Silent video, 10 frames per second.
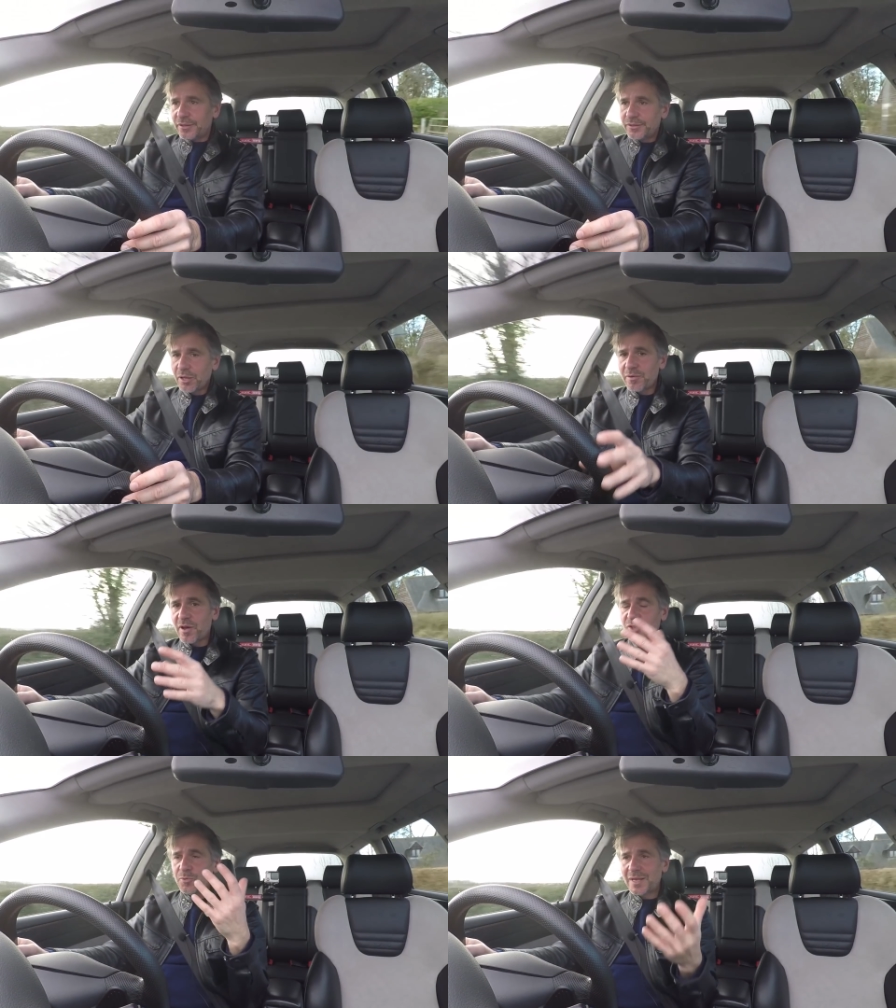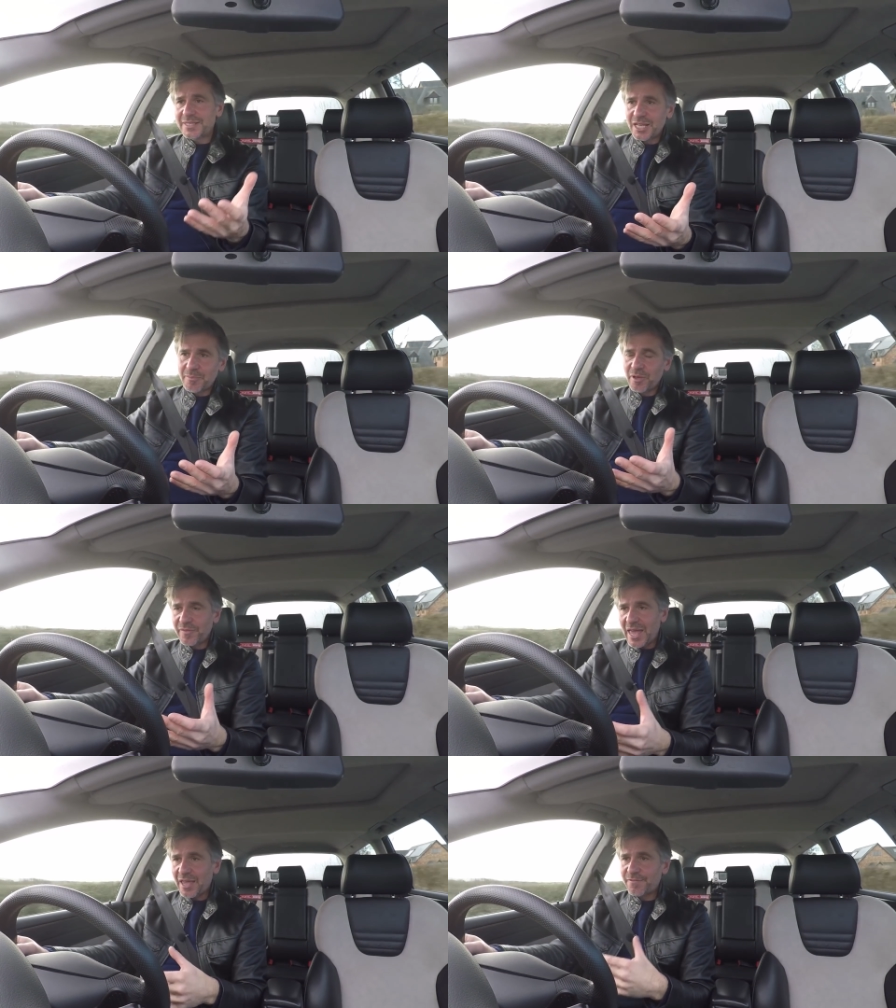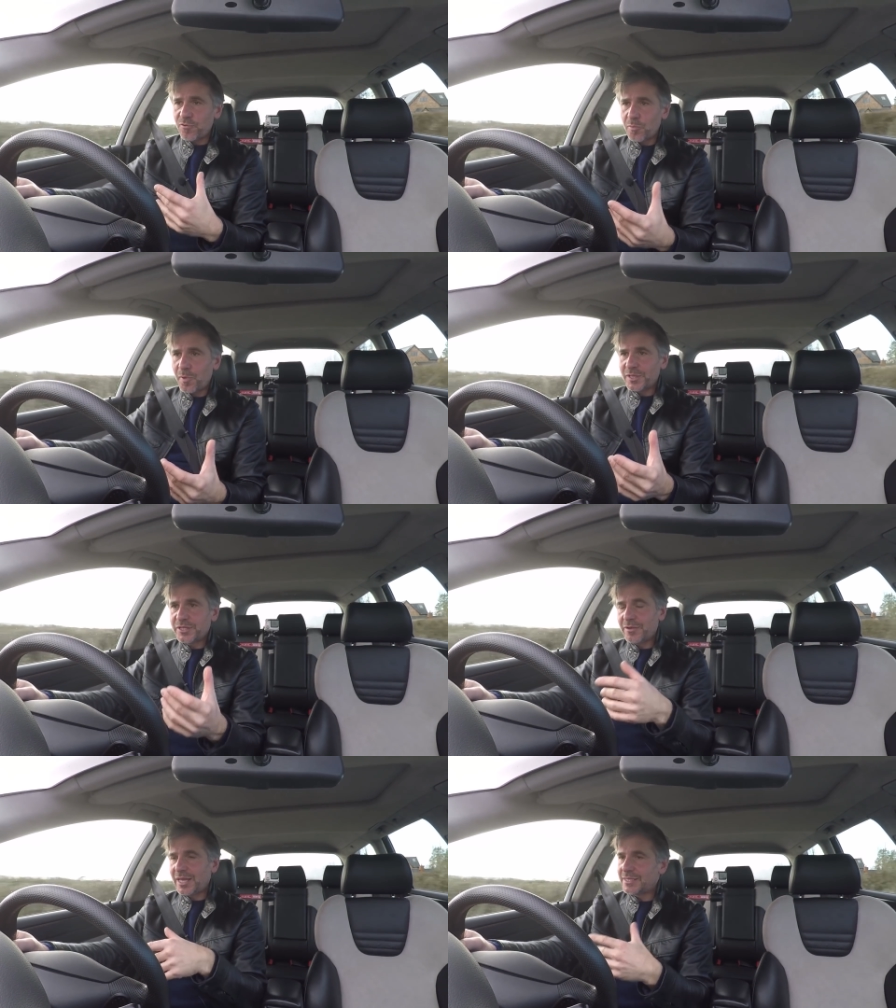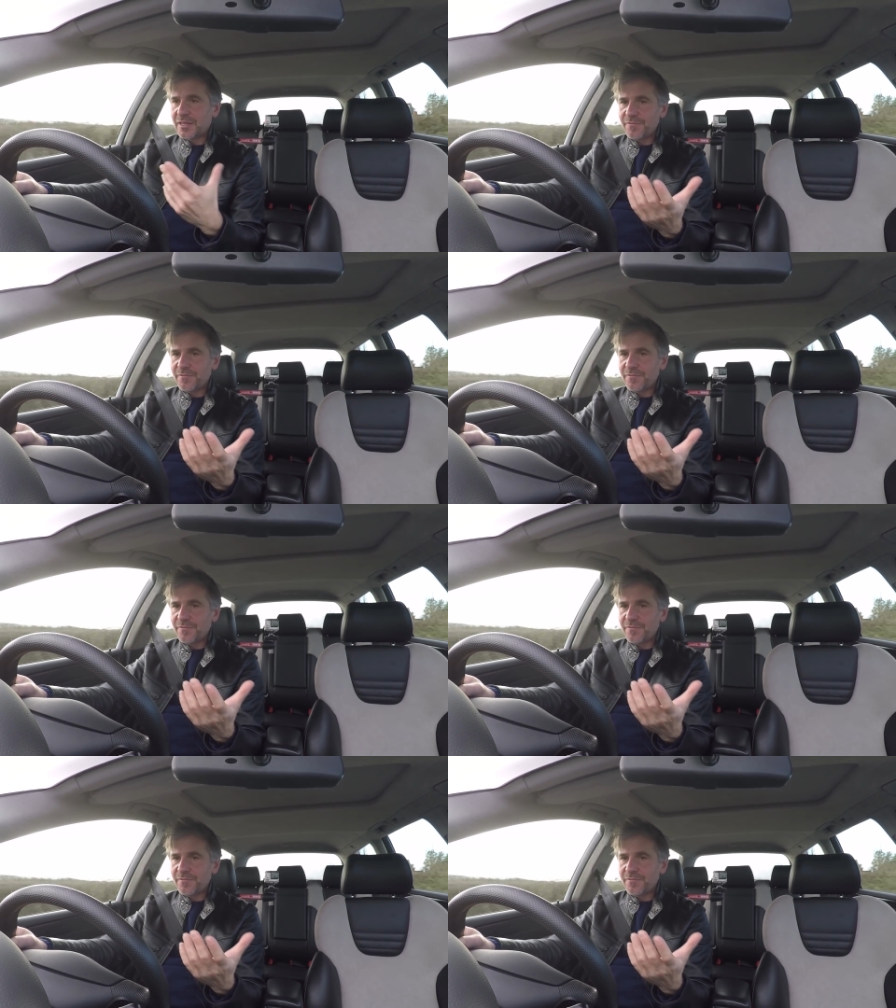So we've got a twin turbo V8, 4.2 litre.